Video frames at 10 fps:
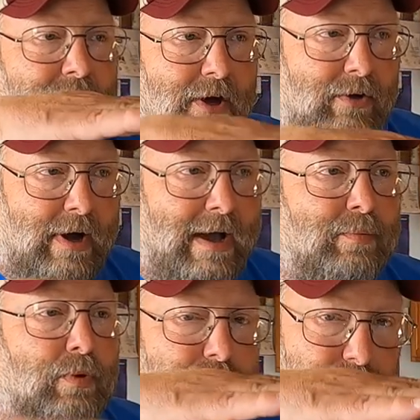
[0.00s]
the
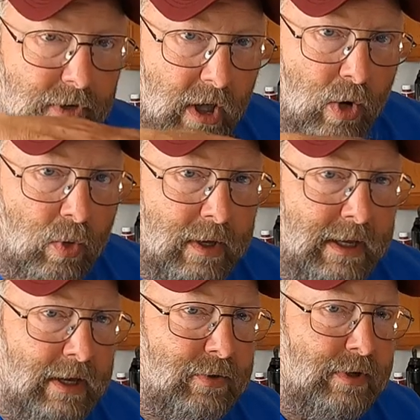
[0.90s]
aircraft will
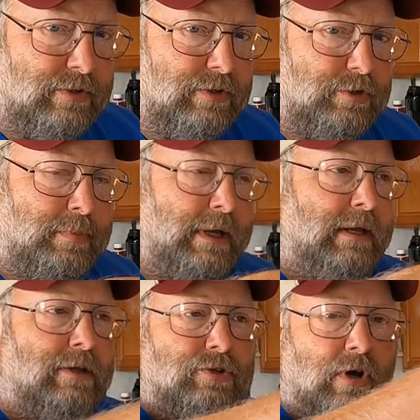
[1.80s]
slowly increase its
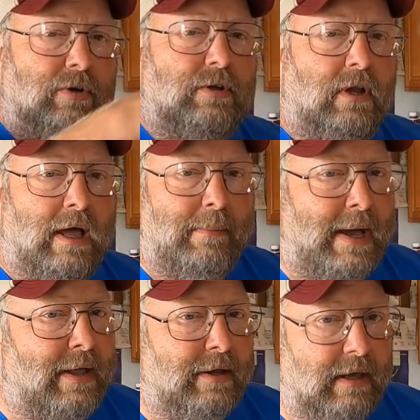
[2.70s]
speed and start to
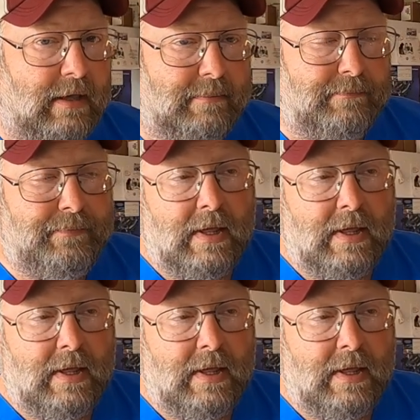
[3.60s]
climb out again.